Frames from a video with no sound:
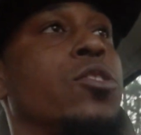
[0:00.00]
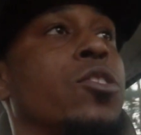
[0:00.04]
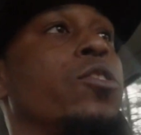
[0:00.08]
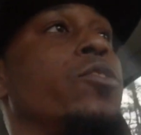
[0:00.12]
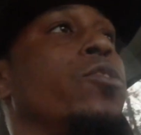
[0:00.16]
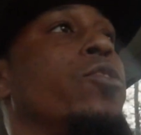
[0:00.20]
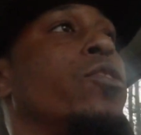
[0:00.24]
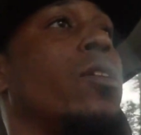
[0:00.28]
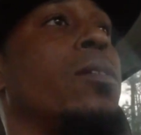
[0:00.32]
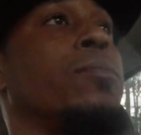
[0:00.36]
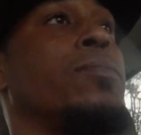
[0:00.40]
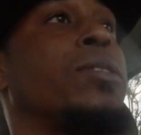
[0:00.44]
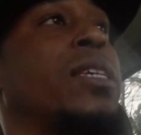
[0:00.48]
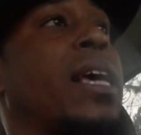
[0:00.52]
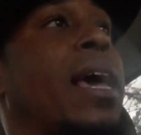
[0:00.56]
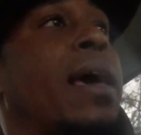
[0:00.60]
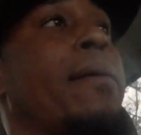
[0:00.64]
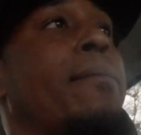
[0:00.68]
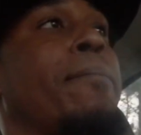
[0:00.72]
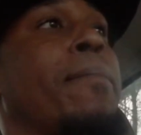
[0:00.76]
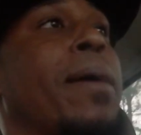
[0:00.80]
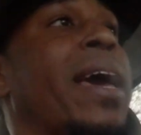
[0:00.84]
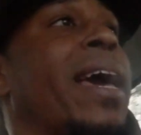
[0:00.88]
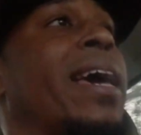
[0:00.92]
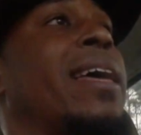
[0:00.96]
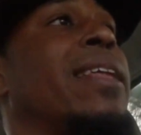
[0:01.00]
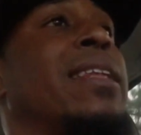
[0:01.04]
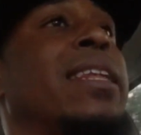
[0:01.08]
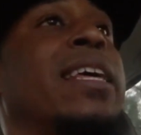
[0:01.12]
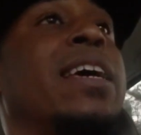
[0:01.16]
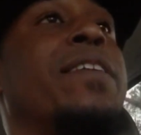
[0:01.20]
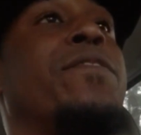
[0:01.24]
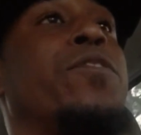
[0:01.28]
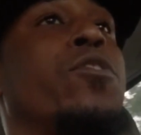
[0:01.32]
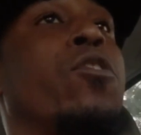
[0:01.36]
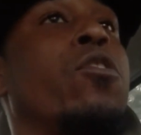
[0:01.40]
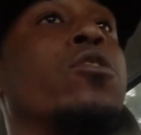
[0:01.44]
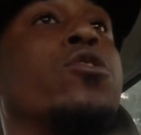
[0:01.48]
So, you know what I'm saying, man?
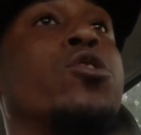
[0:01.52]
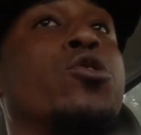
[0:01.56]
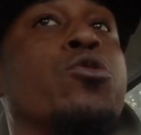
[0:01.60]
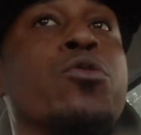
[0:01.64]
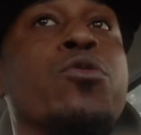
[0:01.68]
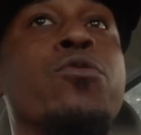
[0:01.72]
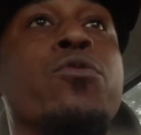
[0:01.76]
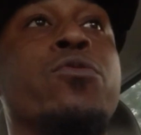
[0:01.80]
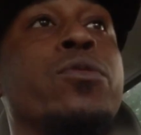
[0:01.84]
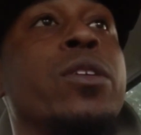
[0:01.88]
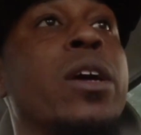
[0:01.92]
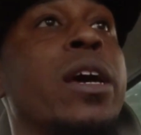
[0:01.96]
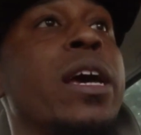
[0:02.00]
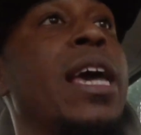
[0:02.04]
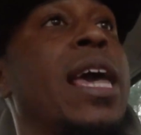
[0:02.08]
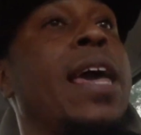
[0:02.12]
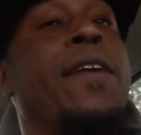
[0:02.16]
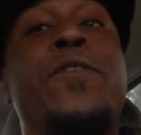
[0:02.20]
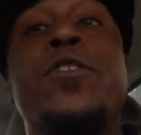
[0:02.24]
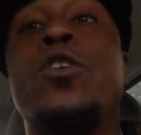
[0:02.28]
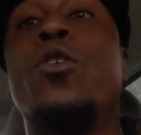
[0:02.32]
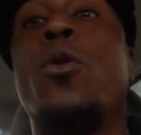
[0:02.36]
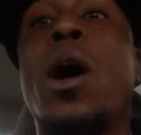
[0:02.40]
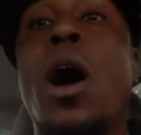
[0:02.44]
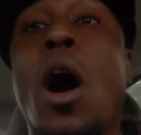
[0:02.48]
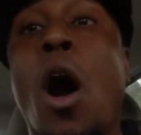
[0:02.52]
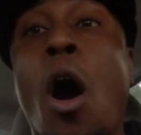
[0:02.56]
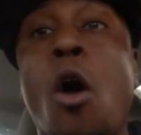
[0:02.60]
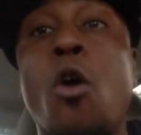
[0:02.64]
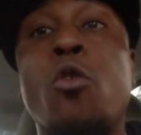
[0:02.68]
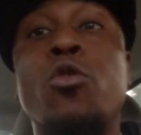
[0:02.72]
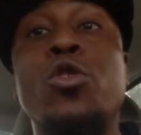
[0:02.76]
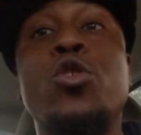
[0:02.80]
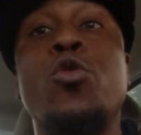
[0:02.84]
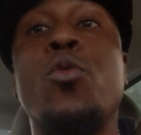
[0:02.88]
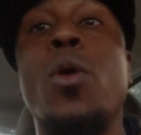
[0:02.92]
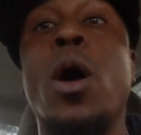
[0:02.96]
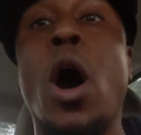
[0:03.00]
Live your truth. If you a
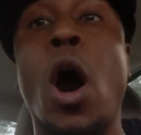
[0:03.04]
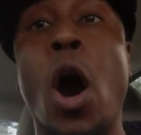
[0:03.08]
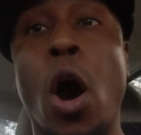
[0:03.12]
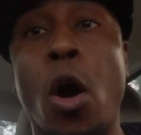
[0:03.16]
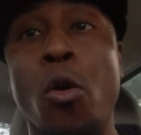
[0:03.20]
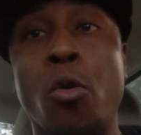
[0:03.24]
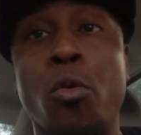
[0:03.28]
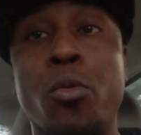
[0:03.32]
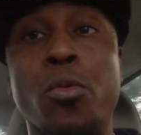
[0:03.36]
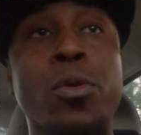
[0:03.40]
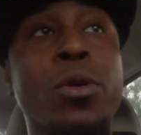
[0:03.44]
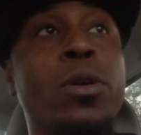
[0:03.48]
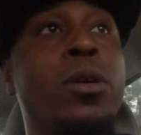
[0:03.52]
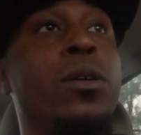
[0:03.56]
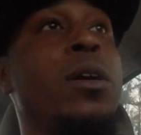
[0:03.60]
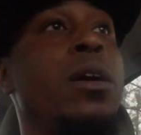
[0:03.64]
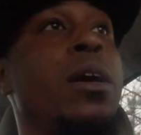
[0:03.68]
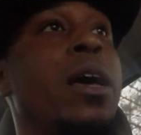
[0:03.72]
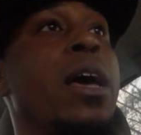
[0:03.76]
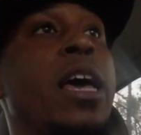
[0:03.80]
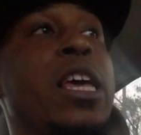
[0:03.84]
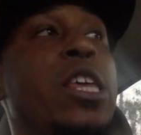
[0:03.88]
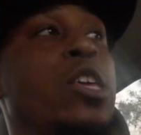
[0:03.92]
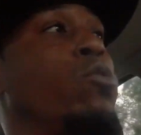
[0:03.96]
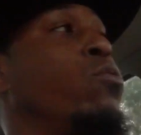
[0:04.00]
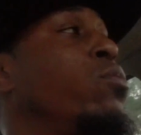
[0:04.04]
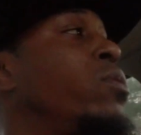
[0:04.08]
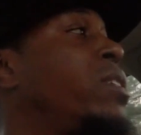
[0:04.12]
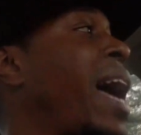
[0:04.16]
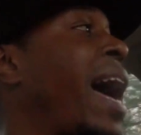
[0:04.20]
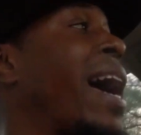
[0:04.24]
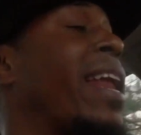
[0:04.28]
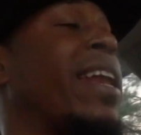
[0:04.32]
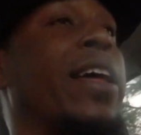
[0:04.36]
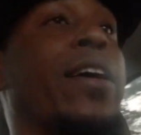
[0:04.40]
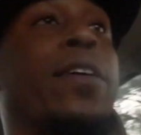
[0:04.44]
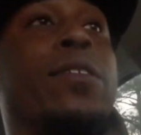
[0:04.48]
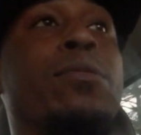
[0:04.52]
hoe, you a hoe. You was
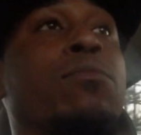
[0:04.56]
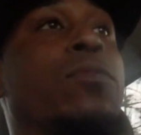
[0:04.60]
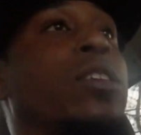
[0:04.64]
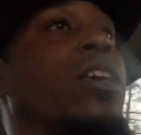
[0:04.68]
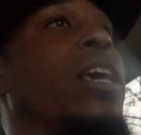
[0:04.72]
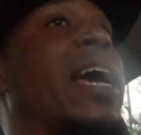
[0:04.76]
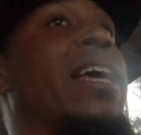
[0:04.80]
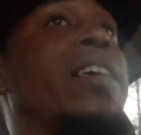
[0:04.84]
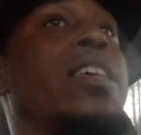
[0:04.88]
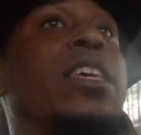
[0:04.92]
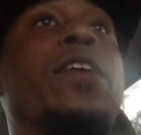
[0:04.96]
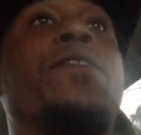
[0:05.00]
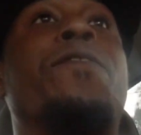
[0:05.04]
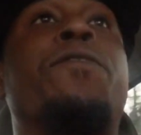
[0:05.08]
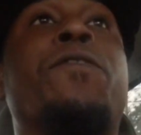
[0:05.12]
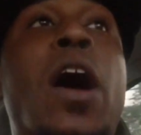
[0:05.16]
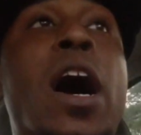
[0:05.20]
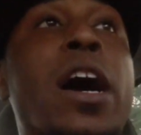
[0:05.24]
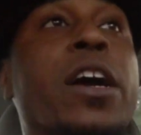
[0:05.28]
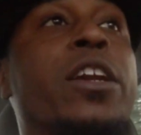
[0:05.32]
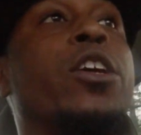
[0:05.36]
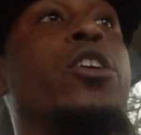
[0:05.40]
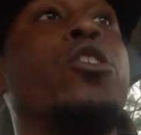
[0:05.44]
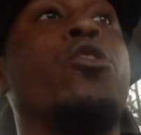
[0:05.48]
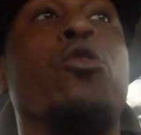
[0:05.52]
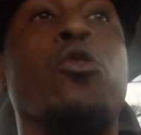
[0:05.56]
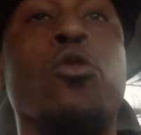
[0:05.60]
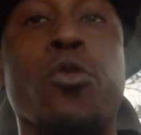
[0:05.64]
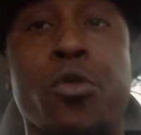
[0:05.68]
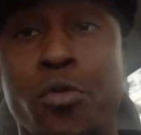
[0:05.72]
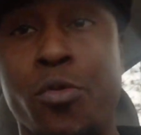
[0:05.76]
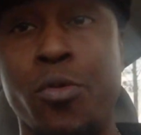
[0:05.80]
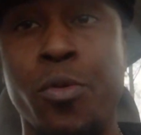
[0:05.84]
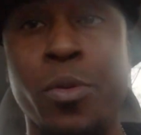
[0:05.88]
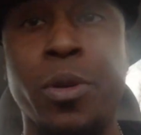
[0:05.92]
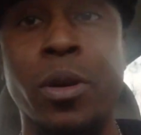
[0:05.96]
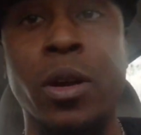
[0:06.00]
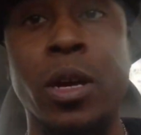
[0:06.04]
out there, you fucked the
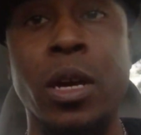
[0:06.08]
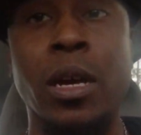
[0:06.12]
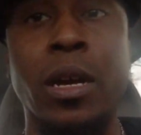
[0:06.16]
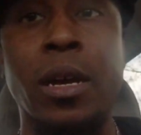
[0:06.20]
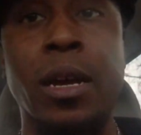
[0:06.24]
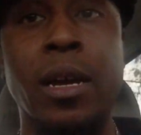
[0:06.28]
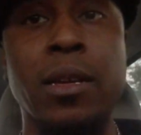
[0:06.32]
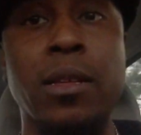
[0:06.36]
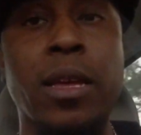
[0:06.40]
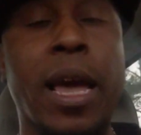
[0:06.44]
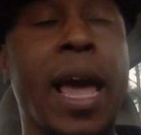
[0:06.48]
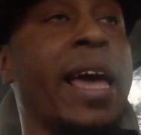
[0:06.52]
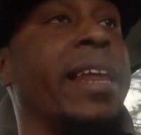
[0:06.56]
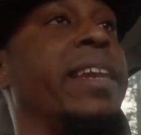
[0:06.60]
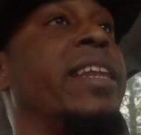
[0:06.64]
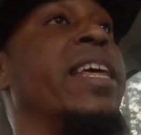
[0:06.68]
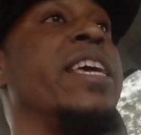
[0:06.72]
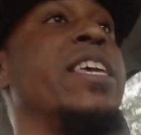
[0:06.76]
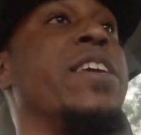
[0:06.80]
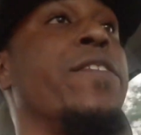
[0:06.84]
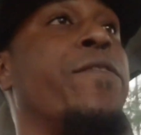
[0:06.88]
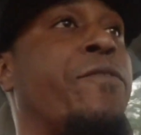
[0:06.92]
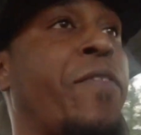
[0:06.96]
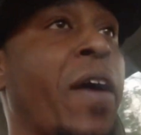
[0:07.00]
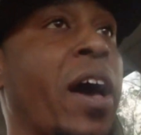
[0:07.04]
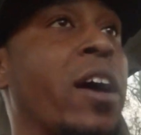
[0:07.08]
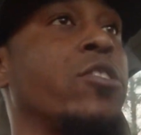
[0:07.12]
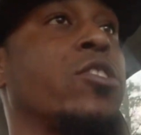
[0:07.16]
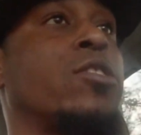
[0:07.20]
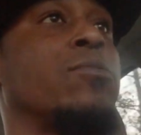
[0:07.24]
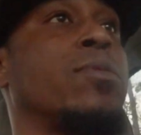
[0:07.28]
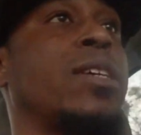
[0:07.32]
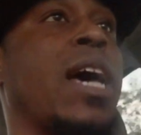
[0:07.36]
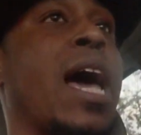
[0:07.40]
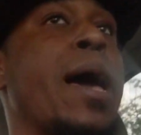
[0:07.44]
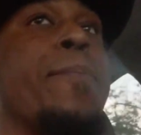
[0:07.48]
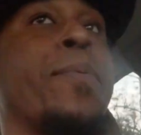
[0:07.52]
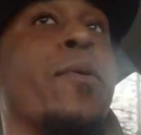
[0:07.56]
crew, and then you felt
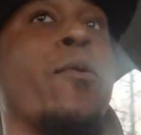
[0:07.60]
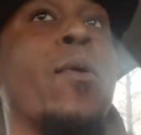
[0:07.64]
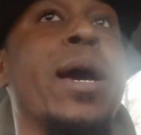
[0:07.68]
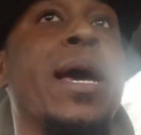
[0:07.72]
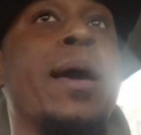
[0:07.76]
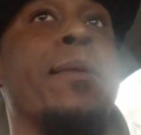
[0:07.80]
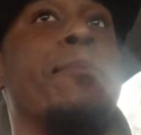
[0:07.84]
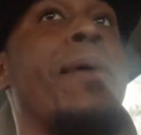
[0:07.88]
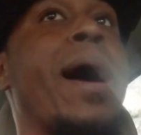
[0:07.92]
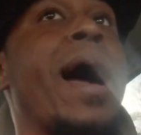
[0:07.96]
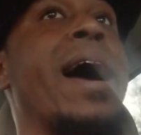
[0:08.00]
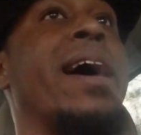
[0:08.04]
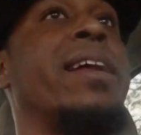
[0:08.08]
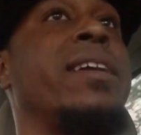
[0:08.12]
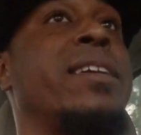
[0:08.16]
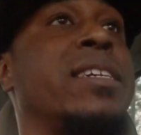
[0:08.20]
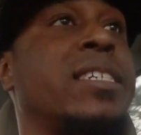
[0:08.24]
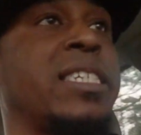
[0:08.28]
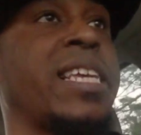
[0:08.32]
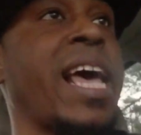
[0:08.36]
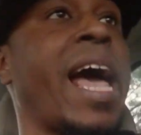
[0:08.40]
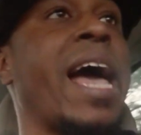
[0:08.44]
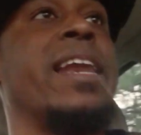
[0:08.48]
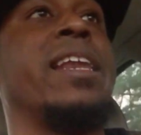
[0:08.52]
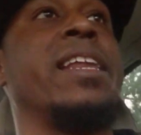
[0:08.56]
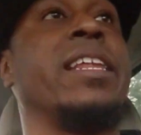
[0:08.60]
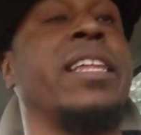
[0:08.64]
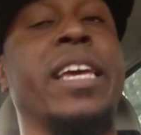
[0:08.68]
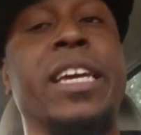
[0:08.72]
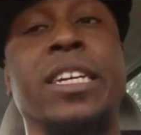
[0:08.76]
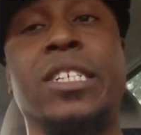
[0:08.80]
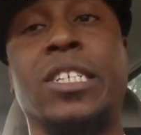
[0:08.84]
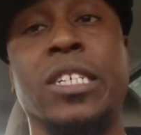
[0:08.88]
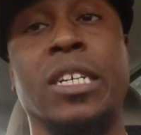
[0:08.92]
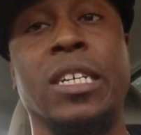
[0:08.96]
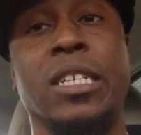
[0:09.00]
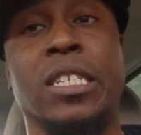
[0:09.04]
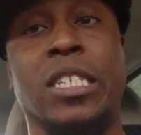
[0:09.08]
some type of way about it, decided to
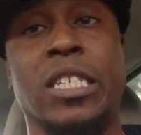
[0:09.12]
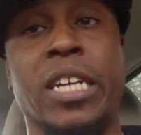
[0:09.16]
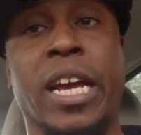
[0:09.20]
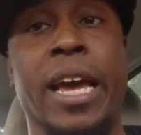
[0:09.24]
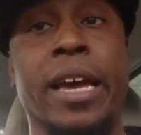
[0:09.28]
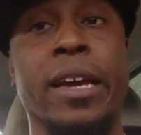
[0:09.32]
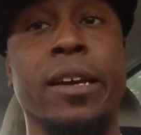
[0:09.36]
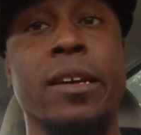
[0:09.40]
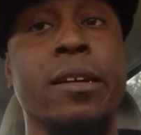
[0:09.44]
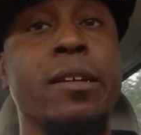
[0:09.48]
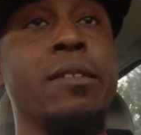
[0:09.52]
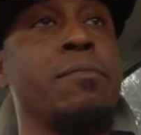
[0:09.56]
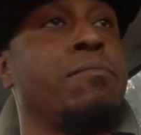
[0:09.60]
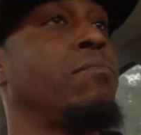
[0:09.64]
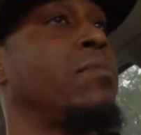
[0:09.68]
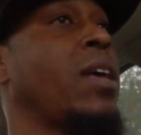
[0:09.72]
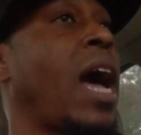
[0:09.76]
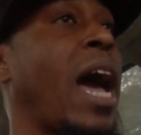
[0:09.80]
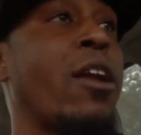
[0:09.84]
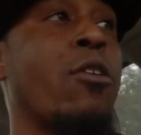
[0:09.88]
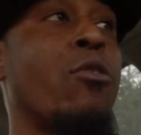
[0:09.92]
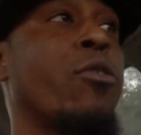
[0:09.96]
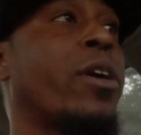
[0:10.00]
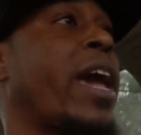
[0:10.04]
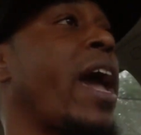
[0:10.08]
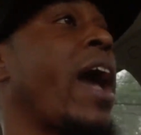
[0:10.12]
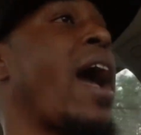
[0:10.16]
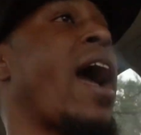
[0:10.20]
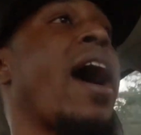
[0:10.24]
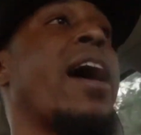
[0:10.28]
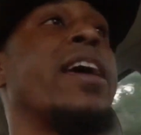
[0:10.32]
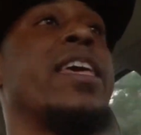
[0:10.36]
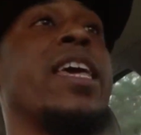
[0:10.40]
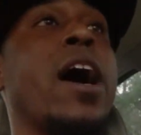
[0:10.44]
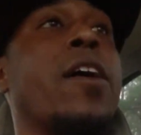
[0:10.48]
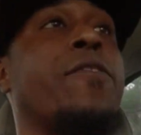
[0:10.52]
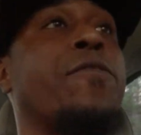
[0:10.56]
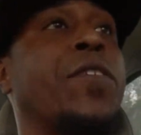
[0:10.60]
get you a check. I don't care
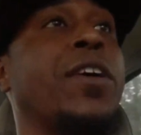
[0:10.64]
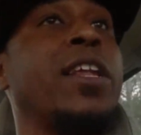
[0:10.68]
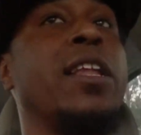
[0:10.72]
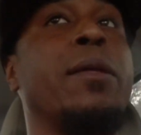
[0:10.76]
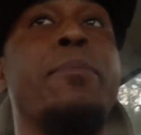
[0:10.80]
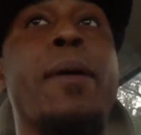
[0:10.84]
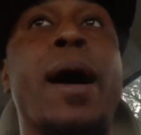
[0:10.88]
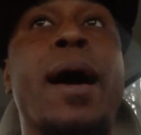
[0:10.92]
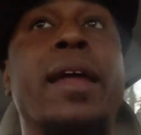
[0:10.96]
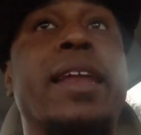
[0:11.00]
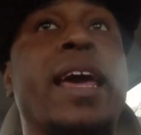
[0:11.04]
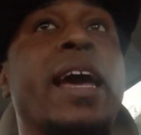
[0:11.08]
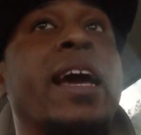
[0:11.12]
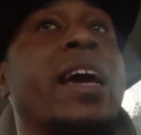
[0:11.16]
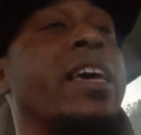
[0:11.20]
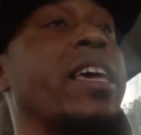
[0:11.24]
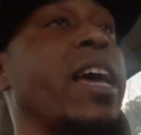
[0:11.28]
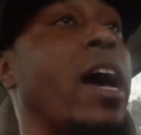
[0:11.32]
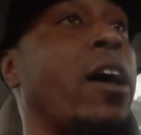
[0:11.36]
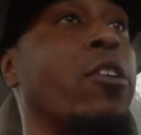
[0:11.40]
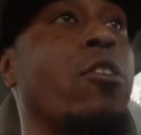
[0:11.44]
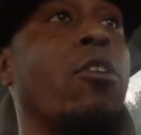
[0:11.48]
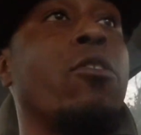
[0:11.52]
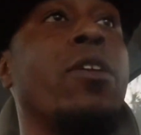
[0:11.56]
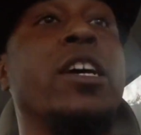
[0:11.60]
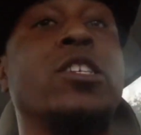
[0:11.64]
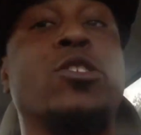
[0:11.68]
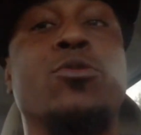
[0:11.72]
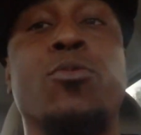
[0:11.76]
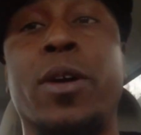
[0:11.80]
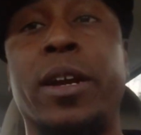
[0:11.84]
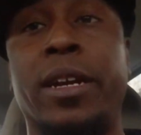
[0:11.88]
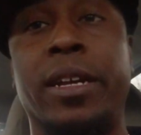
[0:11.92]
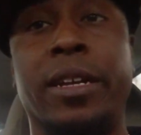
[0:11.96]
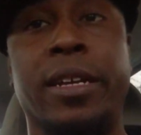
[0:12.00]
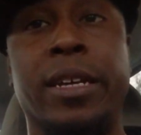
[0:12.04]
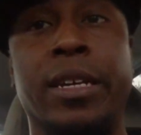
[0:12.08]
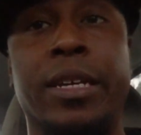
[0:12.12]
how y'all feel about that, because y'all know that's
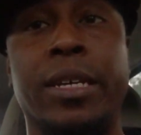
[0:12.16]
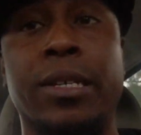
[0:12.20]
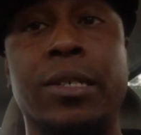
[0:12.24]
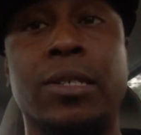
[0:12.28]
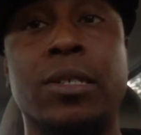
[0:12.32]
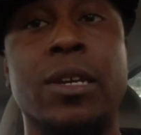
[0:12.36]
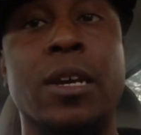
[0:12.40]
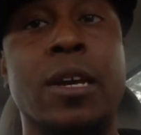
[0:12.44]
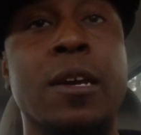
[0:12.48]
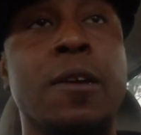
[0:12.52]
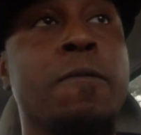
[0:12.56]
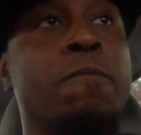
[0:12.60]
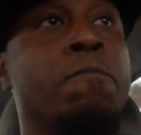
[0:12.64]
what it is.